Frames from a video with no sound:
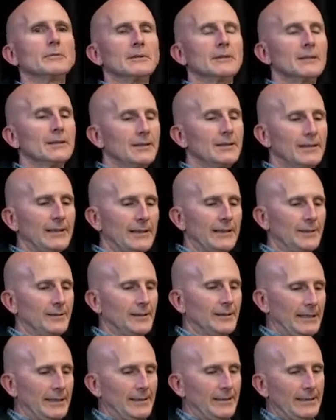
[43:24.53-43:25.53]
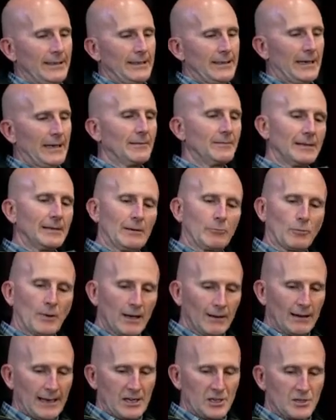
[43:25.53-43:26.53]
You know, I, I
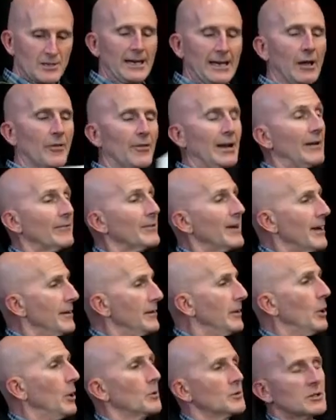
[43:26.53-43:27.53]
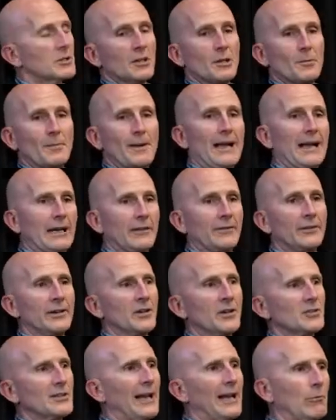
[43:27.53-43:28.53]
realize now that I've got notes on the back of
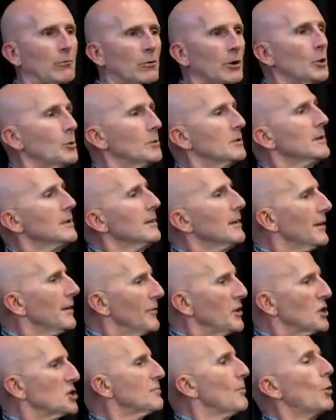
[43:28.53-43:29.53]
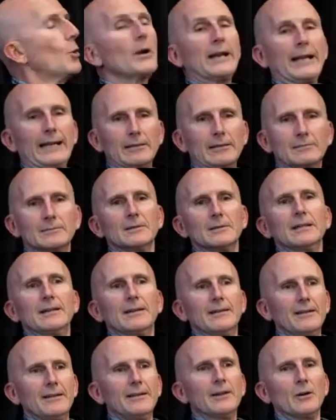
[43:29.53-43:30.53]
this. I wrote this morning,
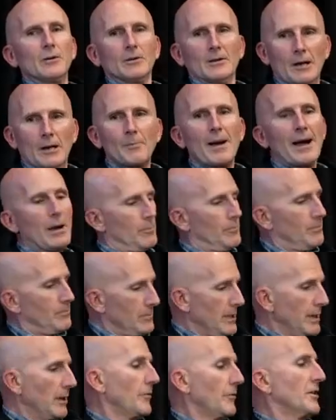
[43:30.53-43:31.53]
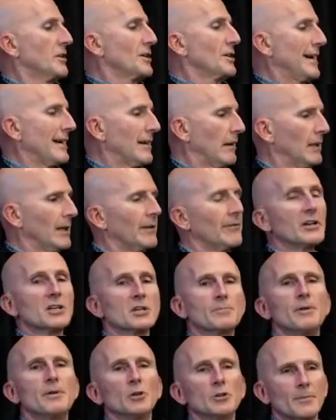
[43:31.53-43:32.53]
you know, about, you know, the title of it is
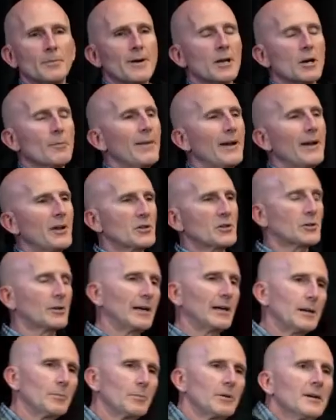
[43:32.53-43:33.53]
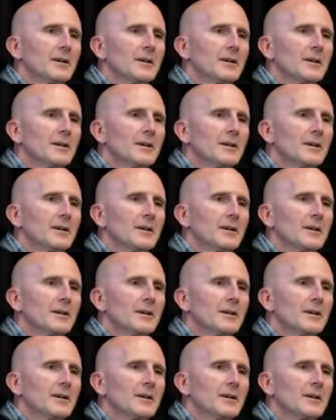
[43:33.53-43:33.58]
Build a Better Mousetrap.